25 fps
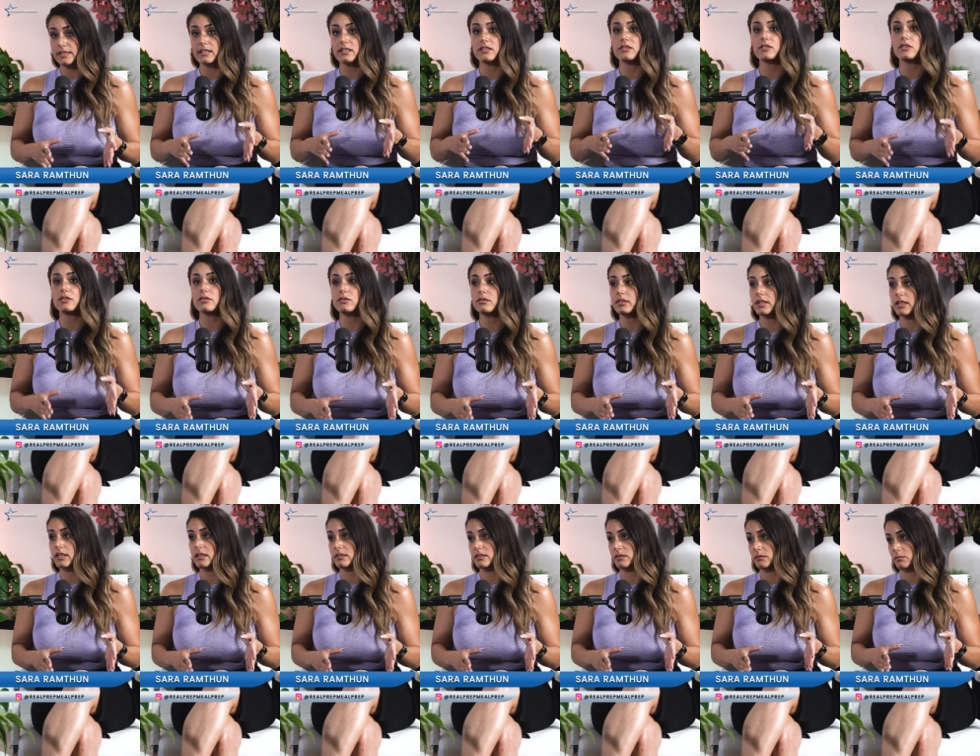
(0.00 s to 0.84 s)
that's
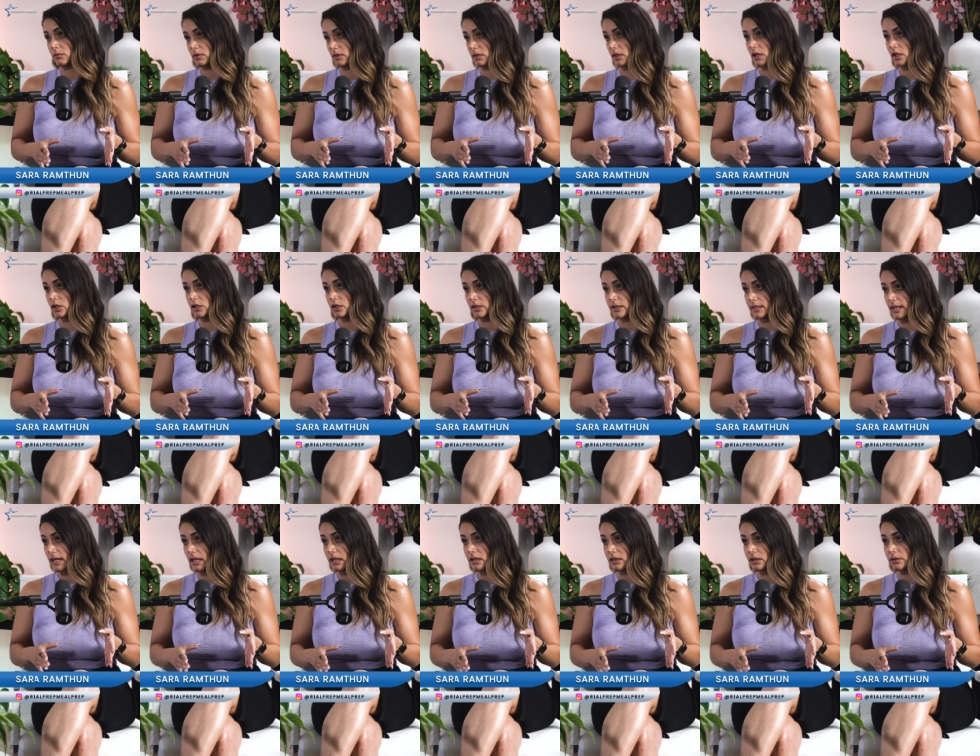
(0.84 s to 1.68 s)
2,100
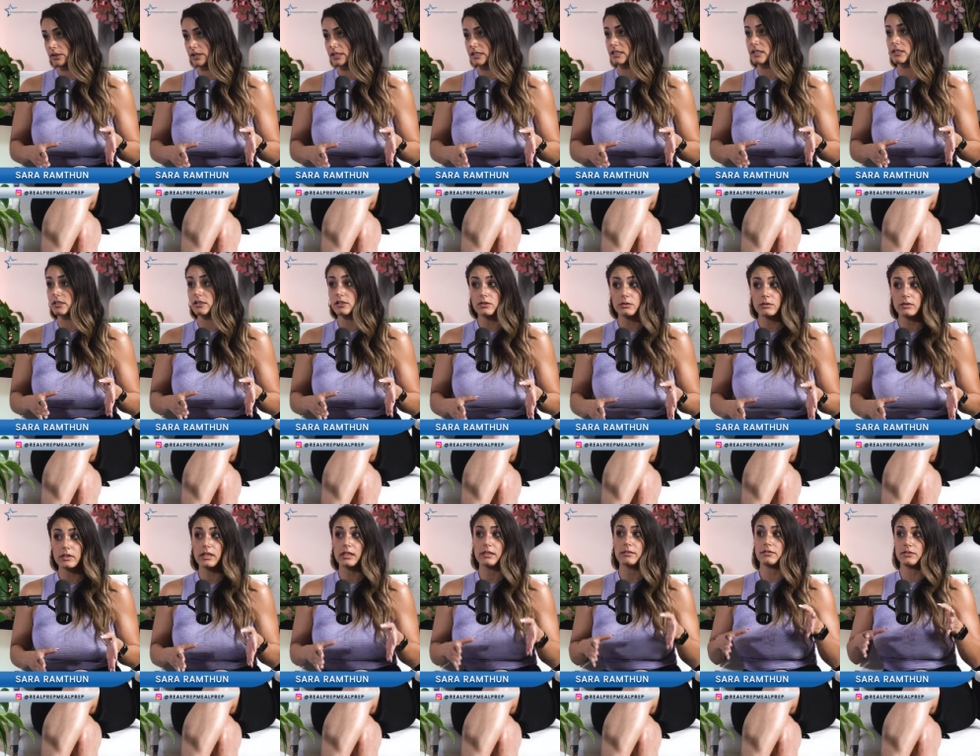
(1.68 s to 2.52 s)
calories that you
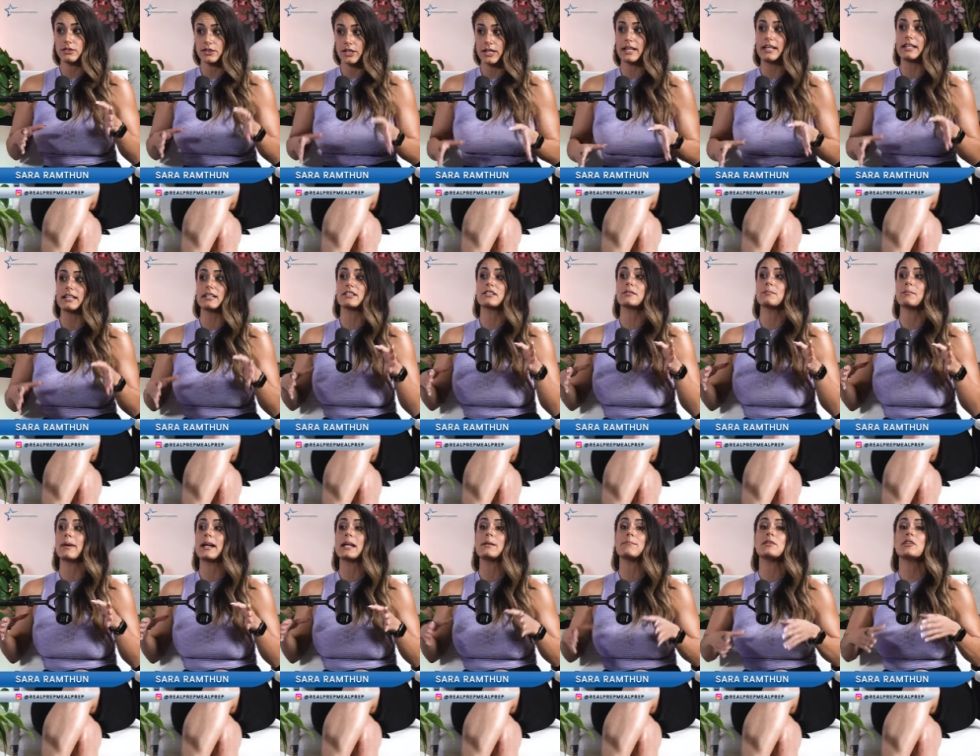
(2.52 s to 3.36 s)
have changed
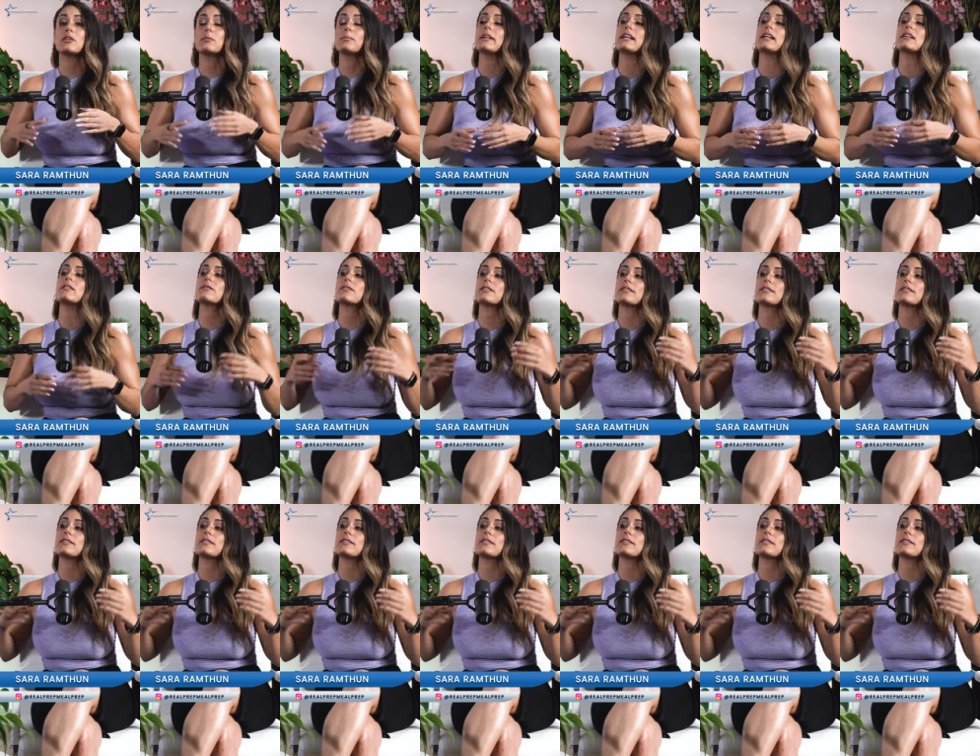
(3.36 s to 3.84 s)
my meal plan